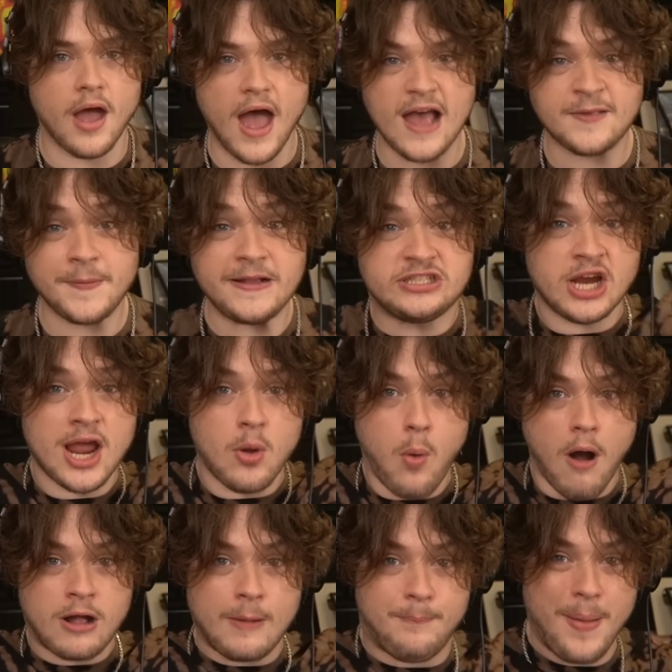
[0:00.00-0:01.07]
SBG,
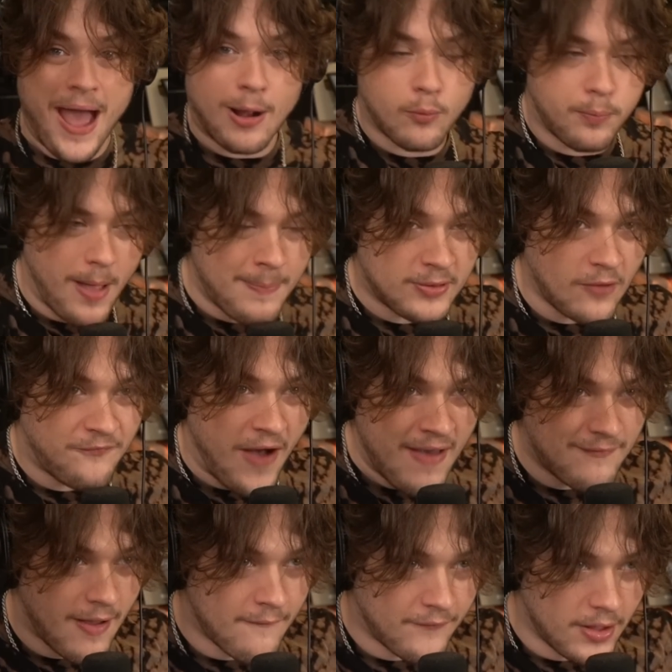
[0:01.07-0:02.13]
welcome back. Episode 5 of